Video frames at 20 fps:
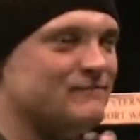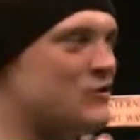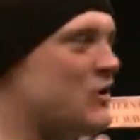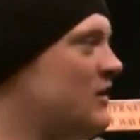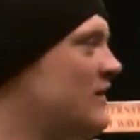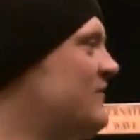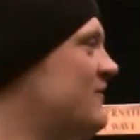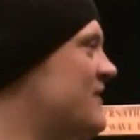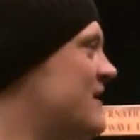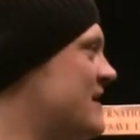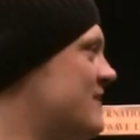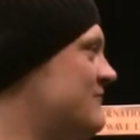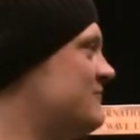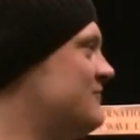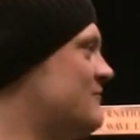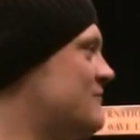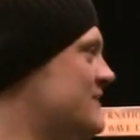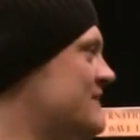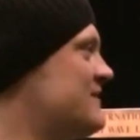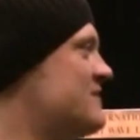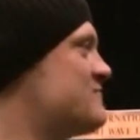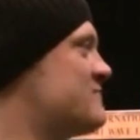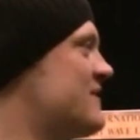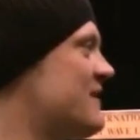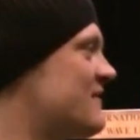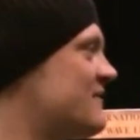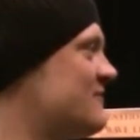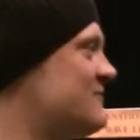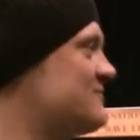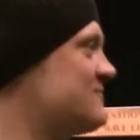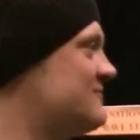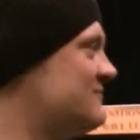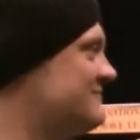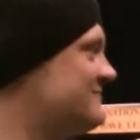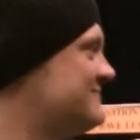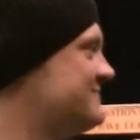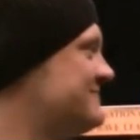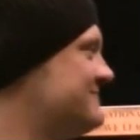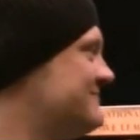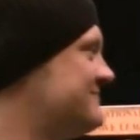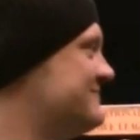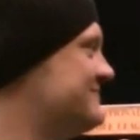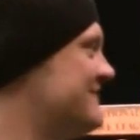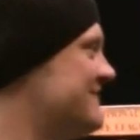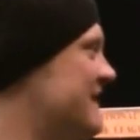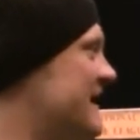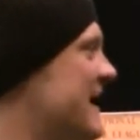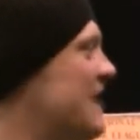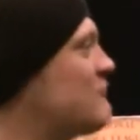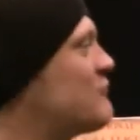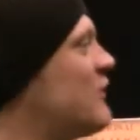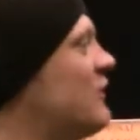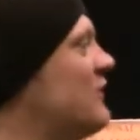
Colin there from Meet the Breakers. Hey? I'm